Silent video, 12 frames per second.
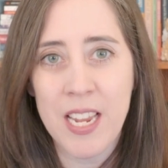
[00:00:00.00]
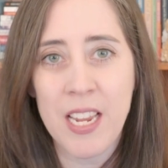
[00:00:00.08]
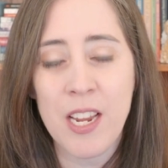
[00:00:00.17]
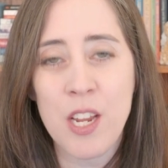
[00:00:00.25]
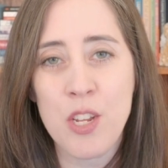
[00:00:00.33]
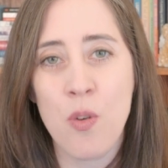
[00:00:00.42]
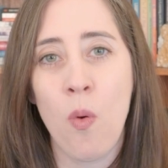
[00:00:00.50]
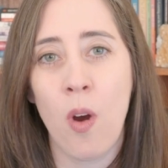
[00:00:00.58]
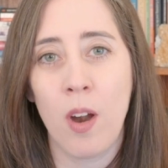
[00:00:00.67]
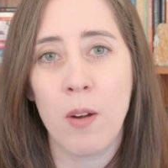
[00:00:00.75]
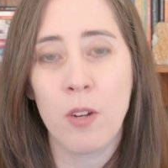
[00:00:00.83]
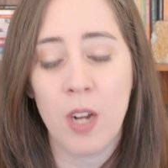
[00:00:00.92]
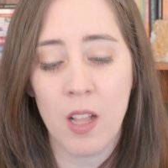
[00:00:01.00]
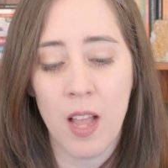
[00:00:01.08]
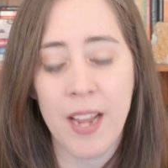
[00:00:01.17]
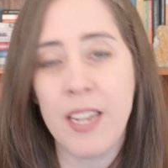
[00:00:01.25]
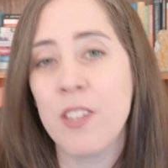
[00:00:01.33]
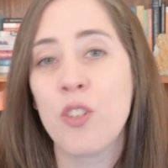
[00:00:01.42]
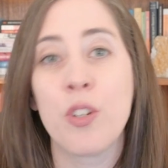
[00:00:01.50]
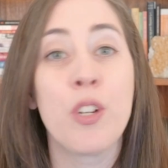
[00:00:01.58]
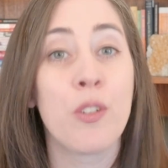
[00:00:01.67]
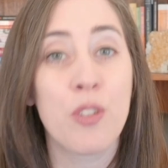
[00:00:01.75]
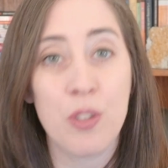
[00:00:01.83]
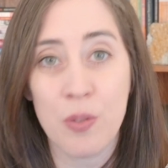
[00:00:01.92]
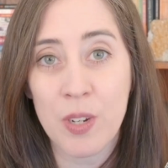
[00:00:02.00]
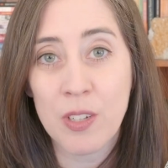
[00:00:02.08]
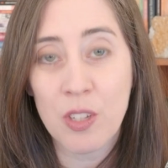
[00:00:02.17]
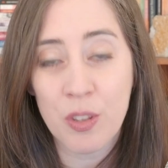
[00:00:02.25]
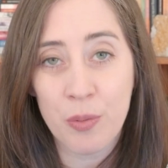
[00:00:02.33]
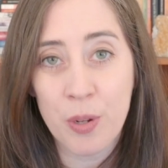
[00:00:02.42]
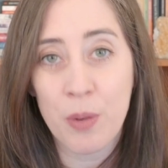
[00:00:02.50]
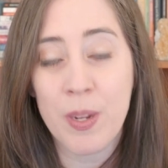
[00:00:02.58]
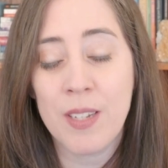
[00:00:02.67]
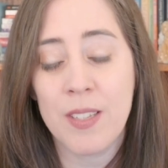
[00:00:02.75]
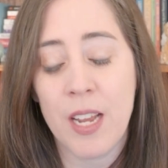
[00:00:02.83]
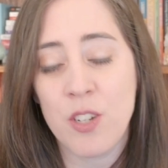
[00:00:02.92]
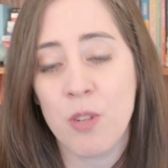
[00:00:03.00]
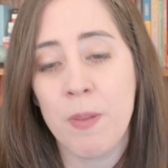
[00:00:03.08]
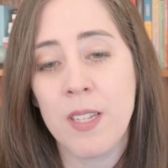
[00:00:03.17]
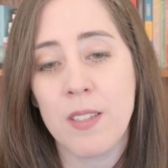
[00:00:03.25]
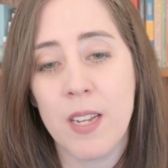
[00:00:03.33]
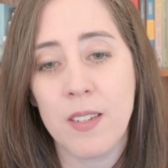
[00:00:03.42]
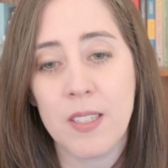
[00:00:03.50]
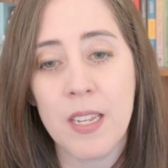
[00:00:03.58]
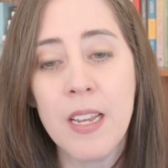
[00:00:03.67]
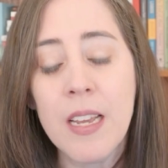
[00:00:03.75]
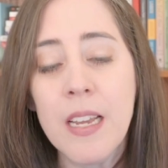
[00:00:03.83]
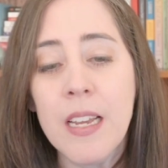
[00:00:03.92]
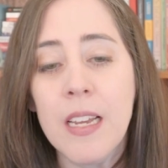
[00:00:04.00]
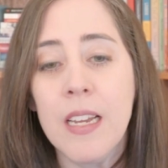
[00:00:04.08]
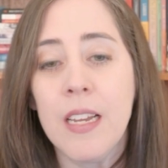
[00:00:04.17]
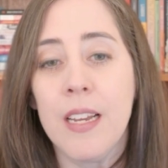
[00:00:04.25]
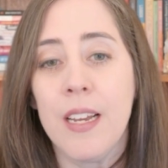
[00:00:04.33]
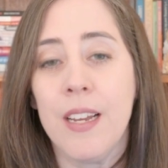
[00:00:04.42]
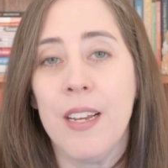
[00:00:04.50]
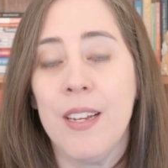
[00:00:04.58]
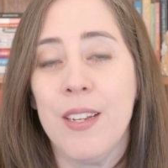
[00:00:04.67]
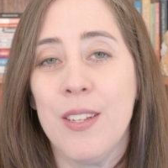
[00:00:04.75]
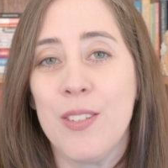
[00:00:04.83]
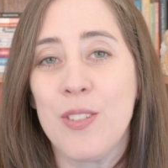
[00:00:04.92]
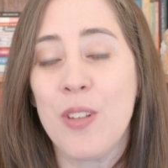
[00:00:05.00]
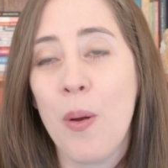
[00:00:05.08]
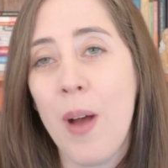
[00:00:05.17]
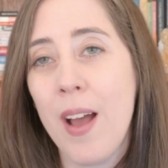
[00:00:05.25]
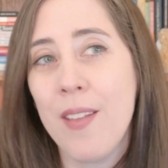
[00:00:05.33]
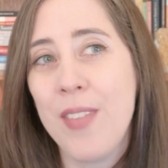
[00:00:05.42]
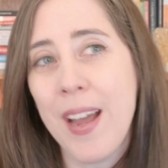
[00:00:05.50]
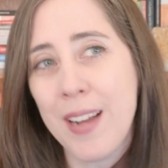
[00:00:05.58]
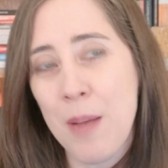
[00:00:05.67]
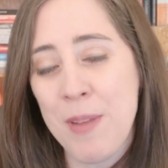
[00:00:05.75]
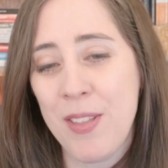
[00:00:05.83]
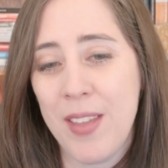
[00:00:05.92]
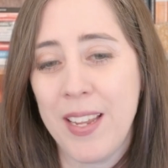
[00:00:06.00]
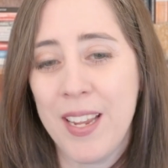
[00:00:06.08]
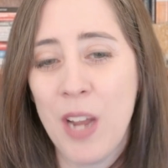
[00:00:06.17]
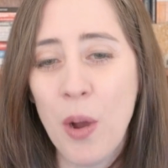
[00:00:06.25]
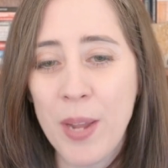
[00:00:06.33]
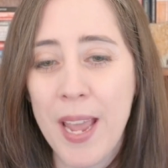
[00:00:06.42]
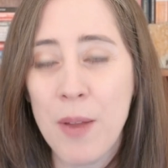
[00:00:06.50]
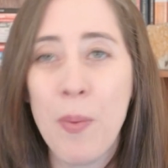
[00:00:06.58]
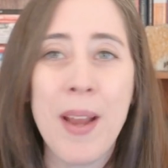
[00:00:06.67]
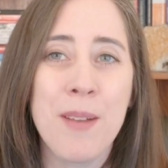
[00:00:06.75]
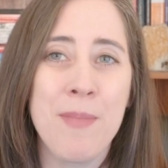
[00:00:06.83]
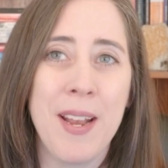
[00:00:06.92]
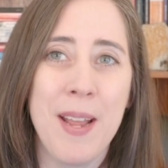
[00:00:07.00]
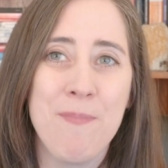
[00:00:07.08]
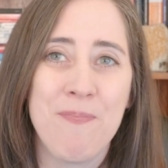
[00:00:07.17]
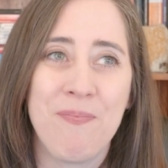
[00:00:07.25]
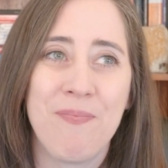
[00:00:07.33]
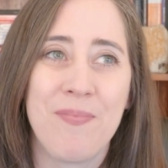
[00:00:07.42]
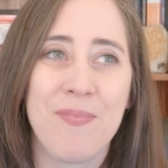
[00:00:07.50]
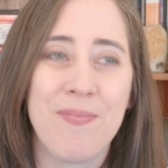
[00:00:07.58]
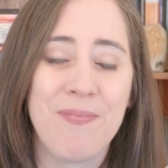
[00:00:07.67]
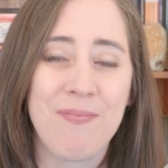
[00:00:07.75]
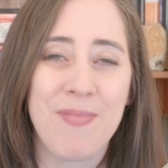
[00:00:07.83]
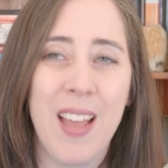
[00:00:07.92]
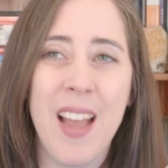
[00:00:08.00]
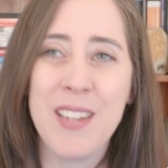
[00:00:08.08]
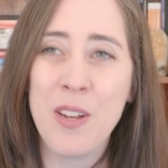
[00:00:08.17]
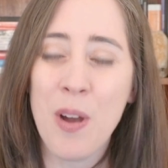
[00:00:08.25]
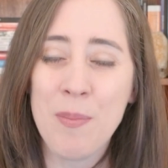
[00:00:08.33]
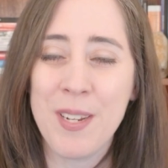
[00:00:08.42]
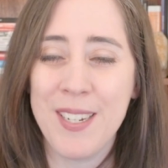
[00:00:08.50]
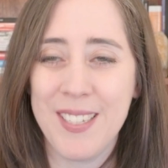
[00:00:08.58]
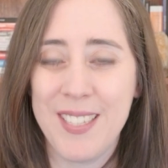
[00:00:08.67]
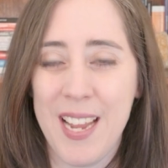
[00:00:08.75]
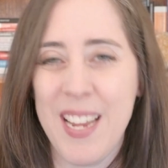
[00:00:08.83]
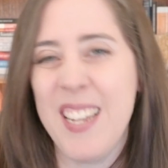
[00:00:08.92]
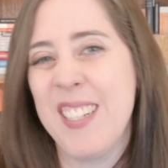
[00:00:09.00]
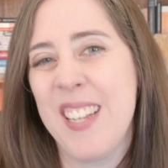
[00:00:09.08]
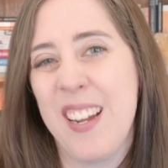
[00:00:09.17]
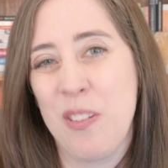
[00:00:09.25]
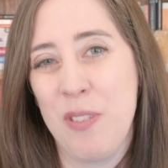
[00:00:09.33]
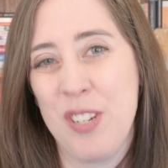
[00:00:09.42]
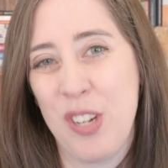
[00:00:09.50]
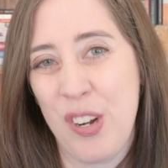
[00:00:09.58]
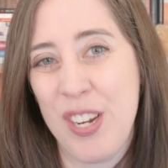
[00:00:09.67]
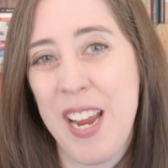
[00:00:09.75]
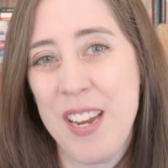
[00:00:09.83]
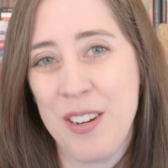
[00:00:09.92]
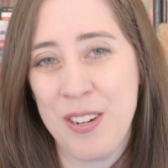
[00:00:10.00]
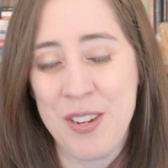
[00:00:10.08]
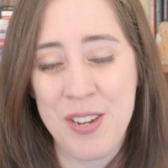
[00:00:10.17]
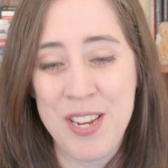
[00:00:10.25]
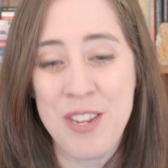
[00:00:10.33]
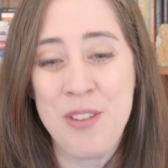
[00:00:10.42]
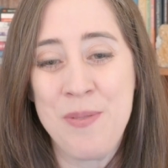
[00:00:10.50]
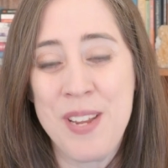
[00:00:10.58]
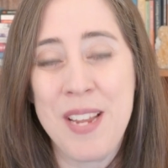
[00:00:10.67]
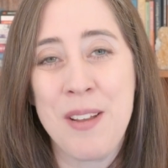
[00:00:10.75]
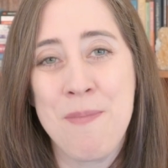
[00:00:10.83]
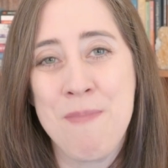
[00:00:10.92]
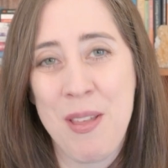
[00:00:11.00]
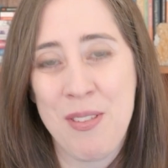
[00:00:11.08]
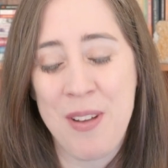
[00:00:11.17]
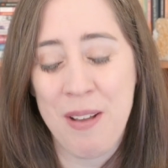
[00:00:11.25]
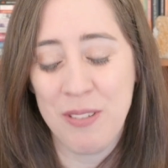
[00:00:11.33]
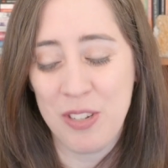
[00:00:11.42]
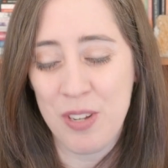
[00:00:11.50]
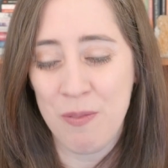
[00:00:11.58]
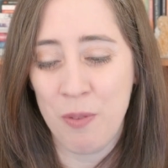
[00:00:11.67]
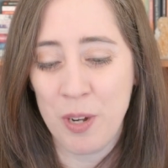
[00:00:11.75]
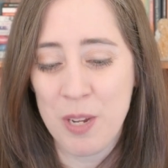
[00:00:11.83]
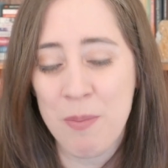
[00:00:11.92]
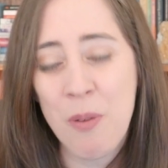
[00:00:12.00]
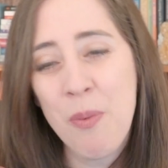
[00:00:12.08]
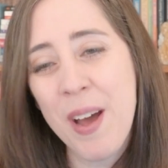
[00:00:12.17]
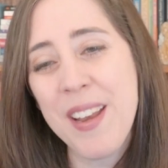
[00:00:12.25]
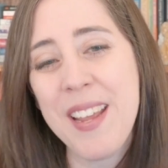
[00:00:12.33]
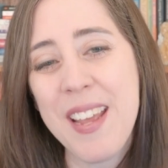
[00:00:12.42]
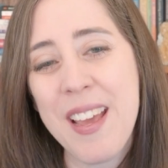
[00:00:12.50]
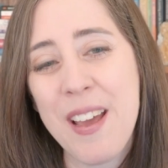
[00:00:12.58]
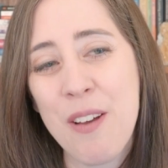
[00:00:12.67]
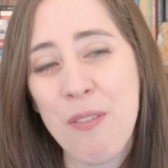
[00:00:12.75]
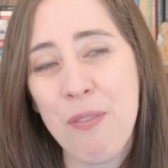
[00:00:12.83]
your clients or your students through inside your business. So that got me thinking, okay, wait a minute. I know I'm going to say it's not going to create your unique methodology for you, but what if